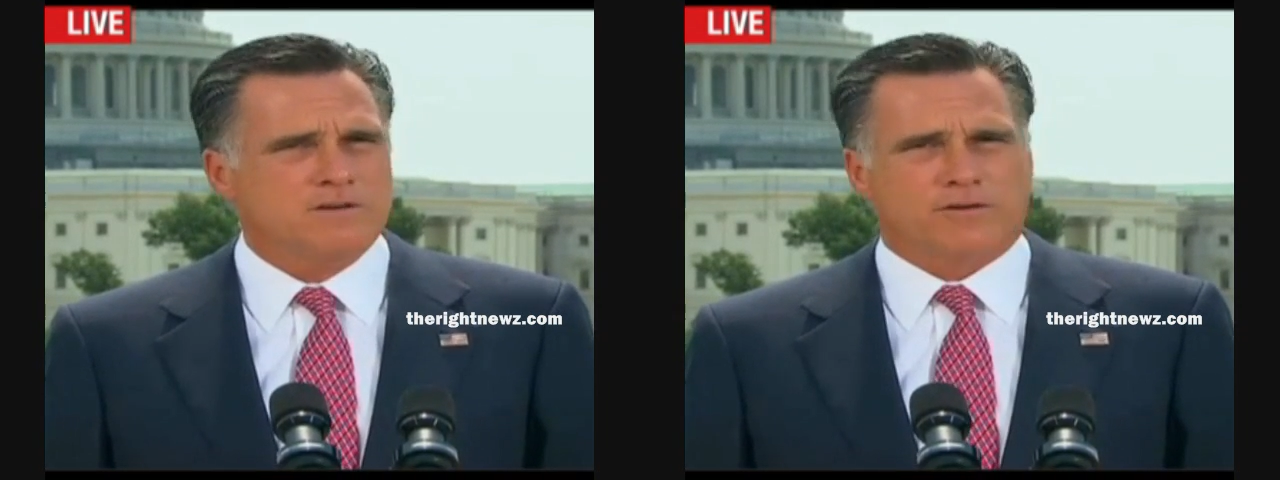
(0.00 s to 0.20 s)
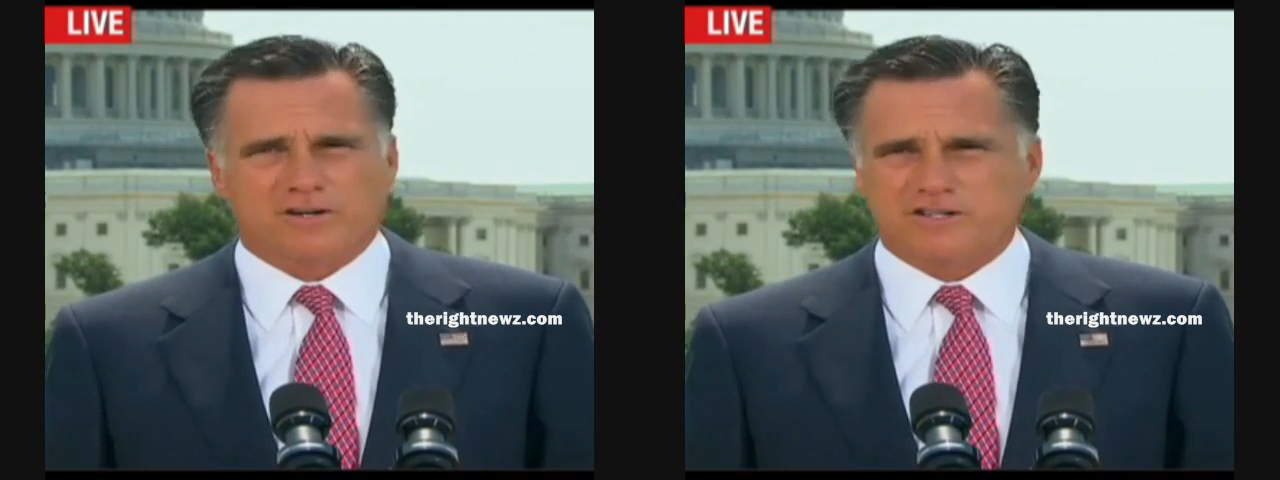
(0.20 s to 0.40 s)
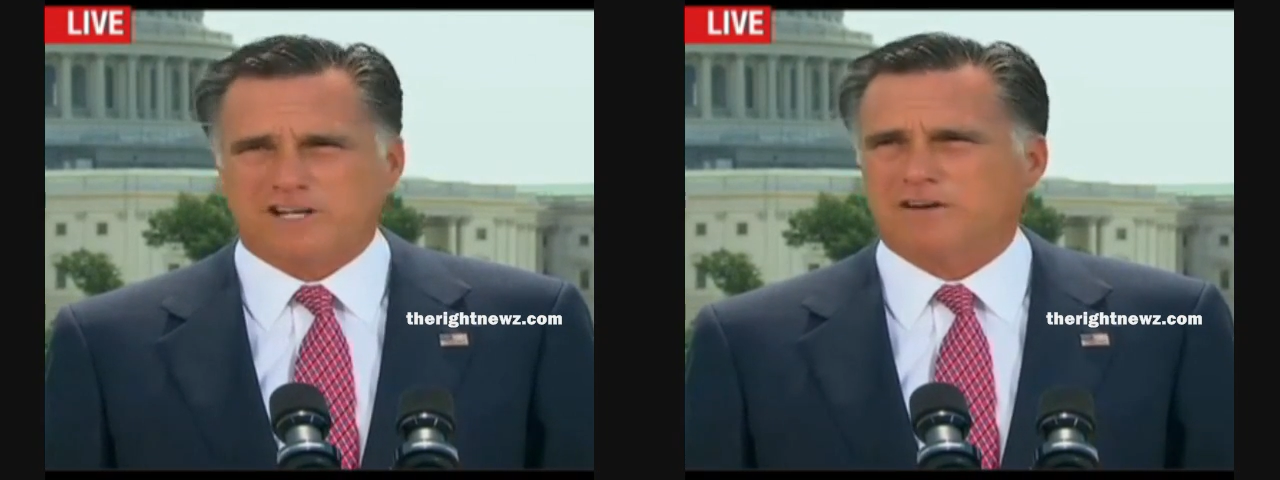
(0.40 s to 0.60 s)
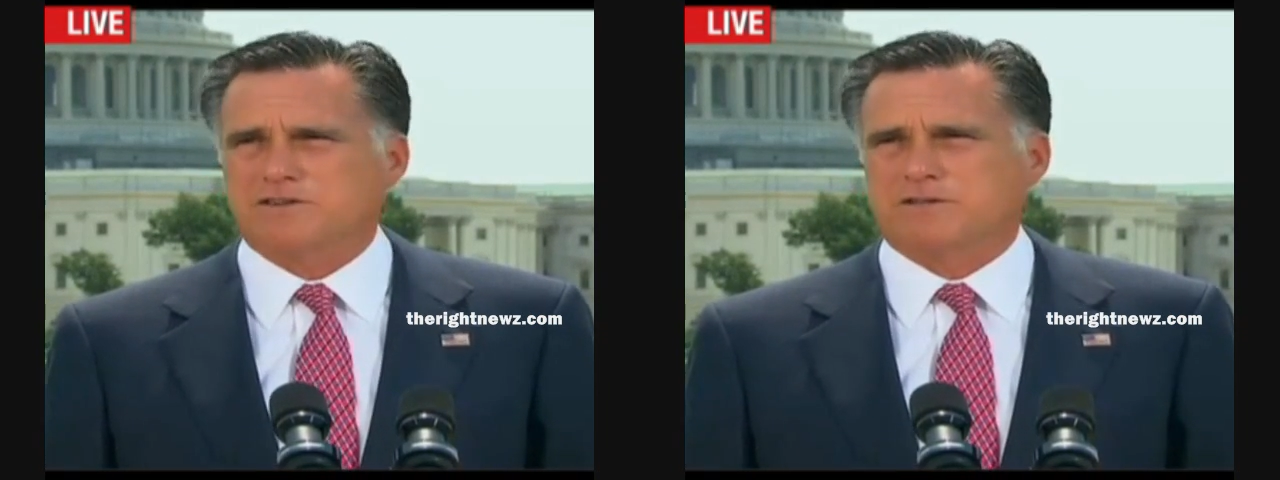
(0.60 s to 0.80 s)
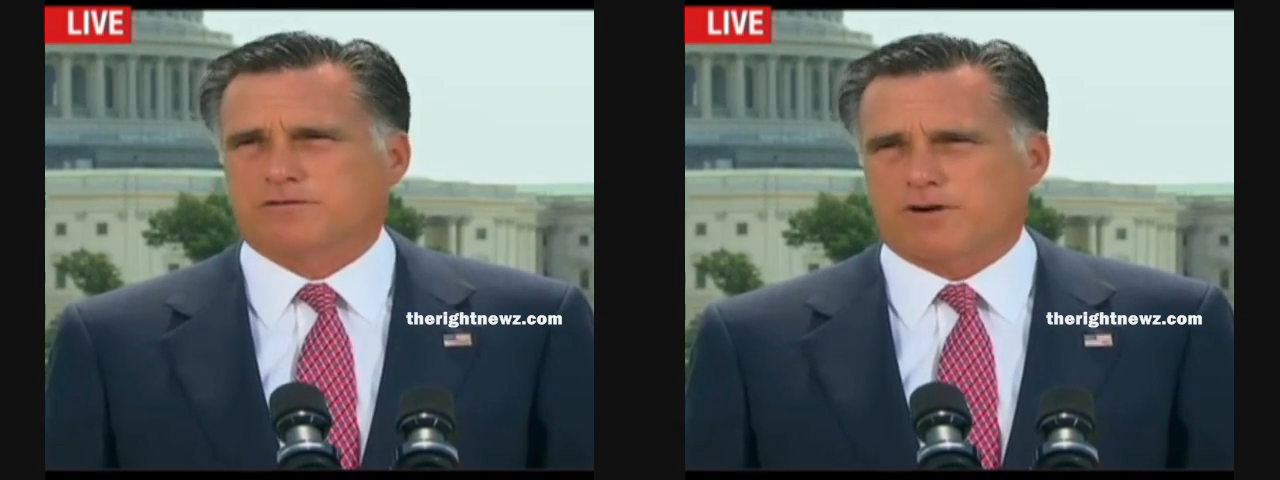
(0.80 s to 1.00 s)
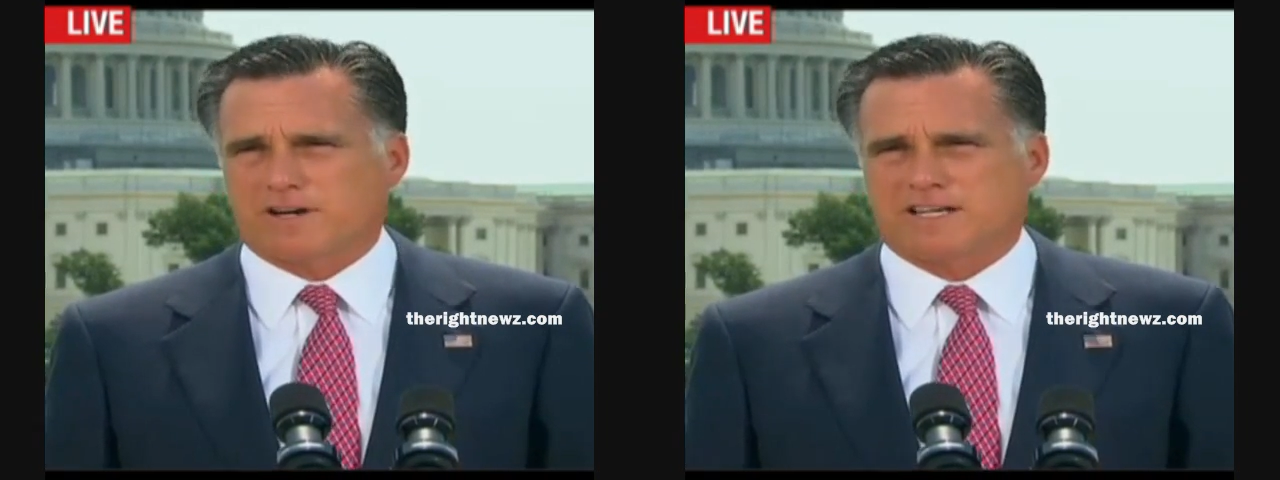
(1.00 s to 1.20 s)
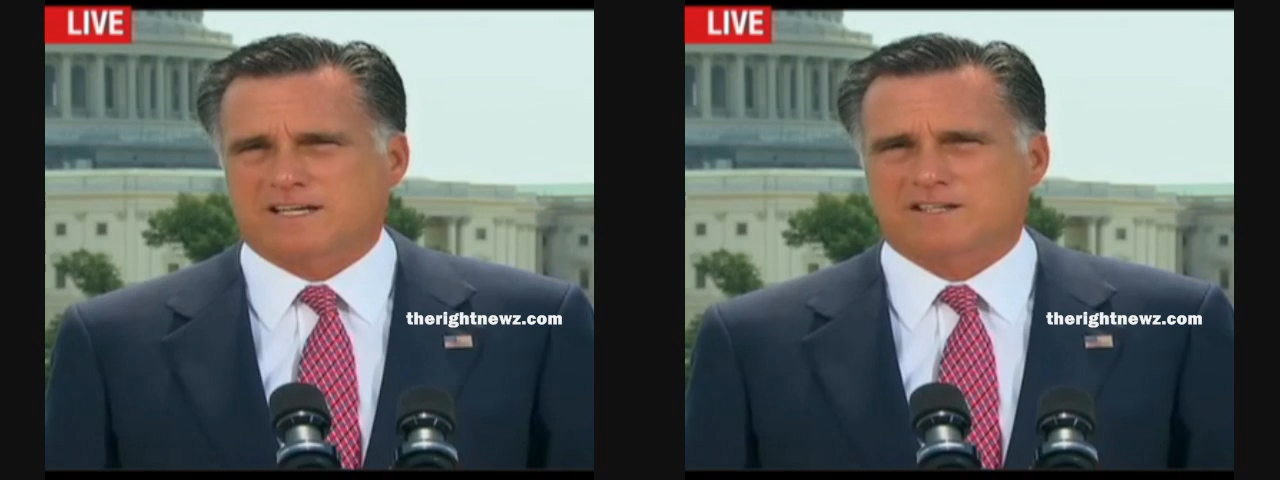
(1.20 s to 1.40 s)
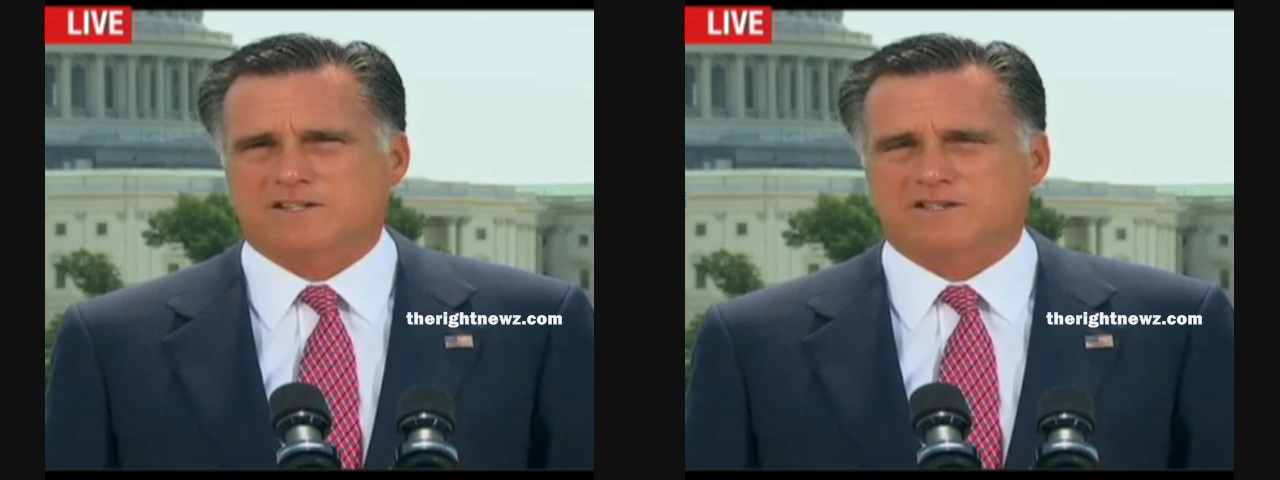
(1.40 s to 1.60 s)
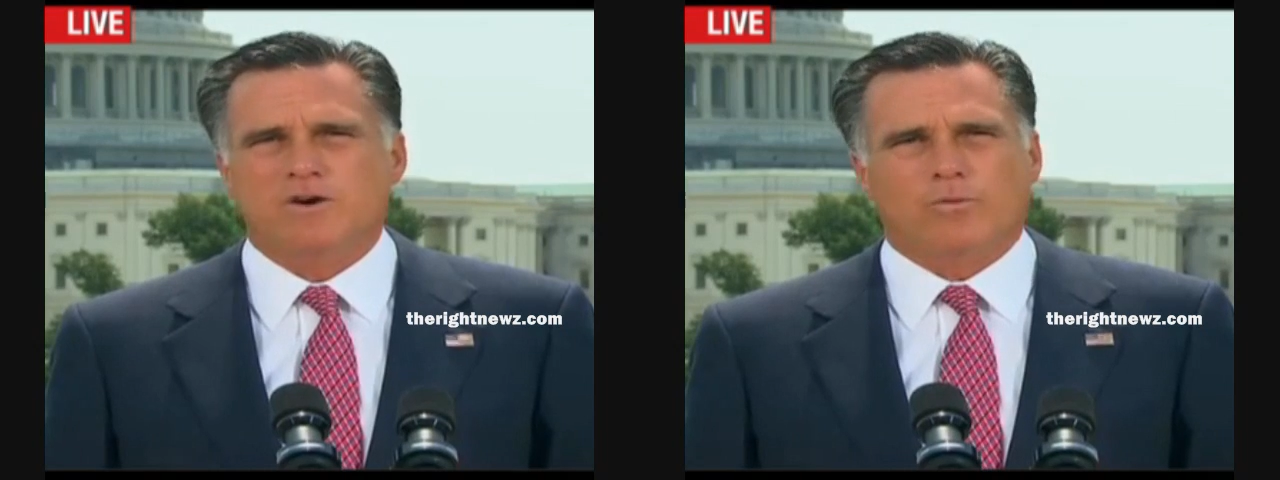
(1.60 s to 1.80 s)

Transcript: for ourselves and for our kids,